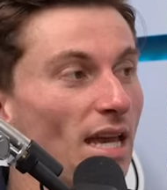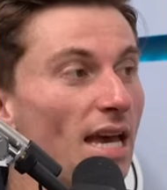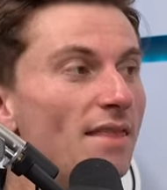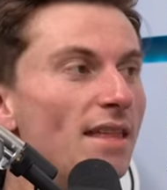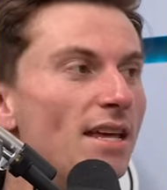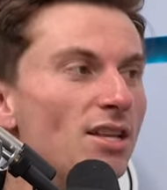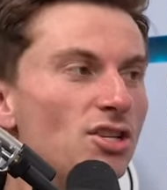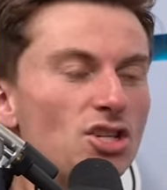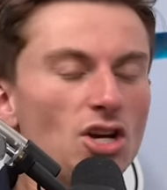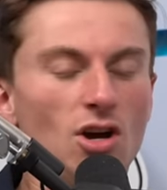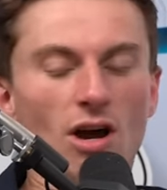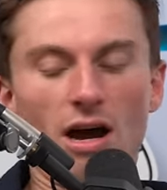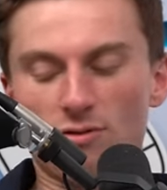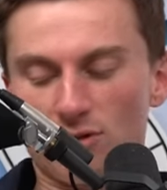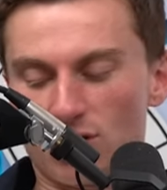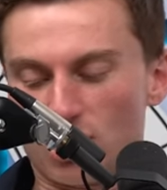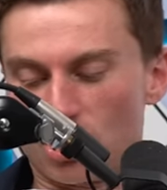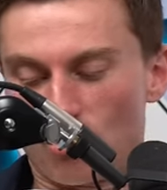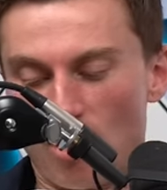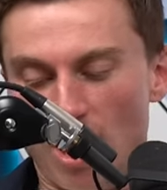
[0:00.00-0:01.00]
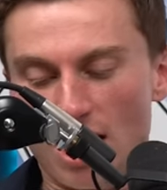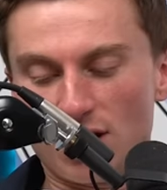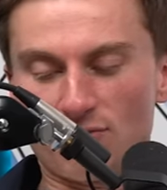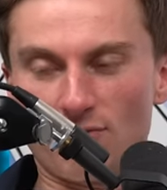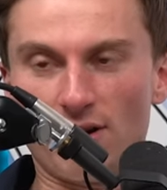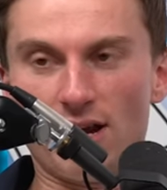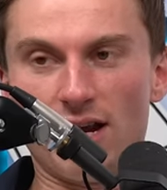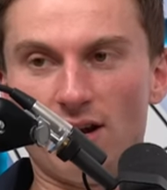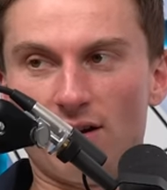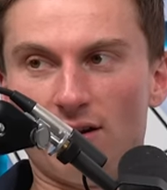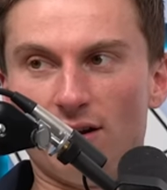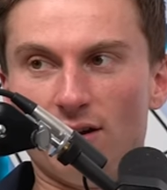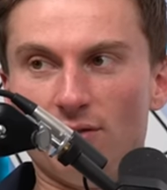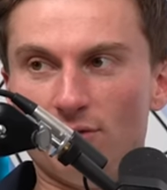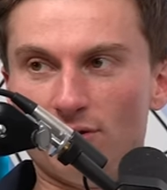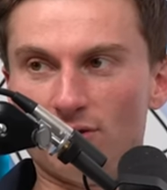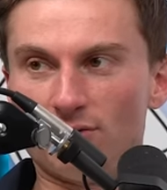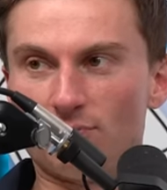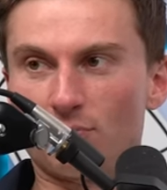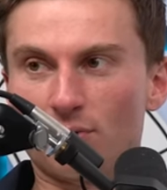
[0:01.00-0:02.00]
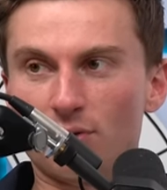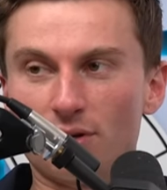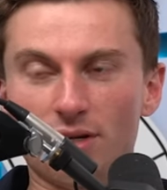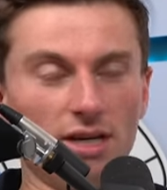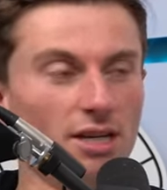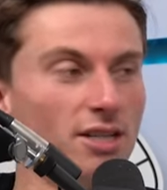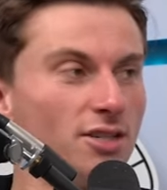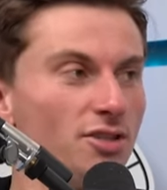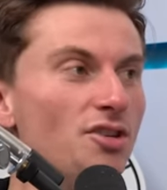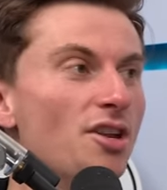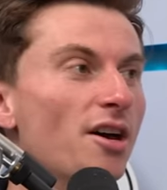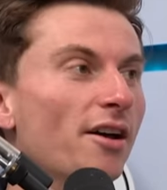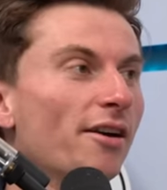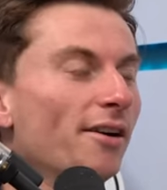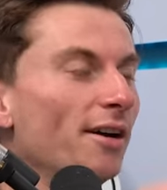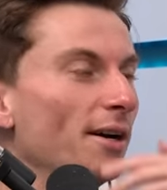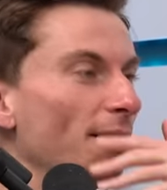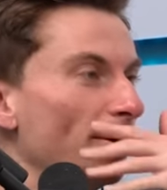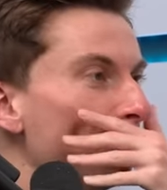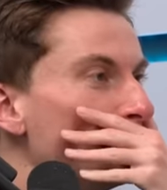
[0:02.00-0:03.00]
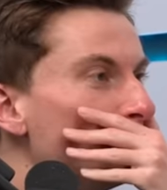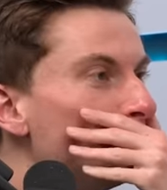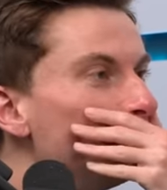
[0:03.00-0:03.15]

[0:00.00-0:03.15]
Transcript: And then so I was scratching right here and it was pretty, it's nutted up.